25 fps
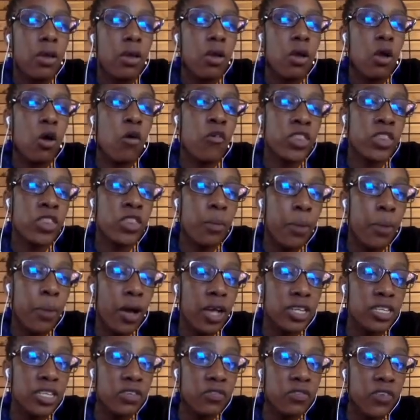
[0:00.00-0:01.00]
over the
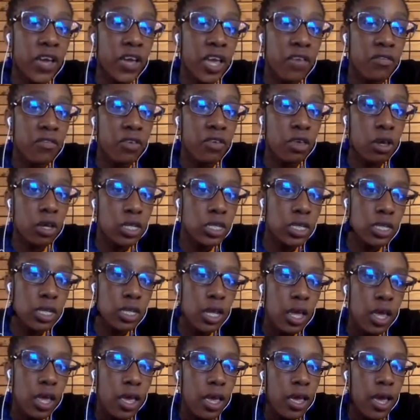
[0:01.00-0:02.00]
past 5
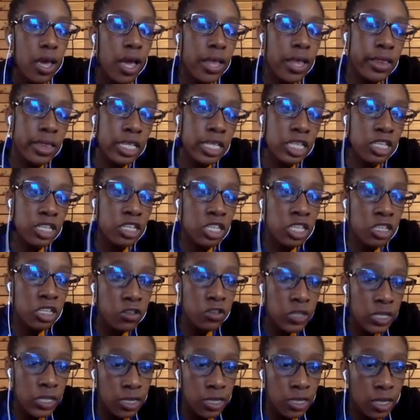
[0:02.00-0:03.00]
years. And this
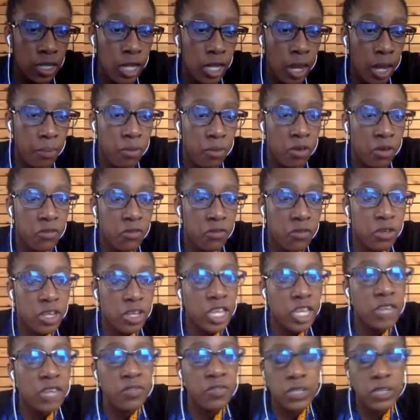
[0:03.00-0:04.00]
increase in the number of
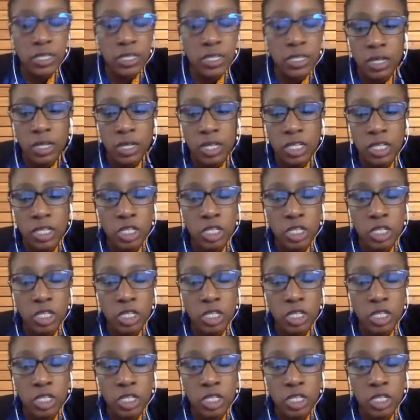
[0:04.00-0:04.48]
unique visitors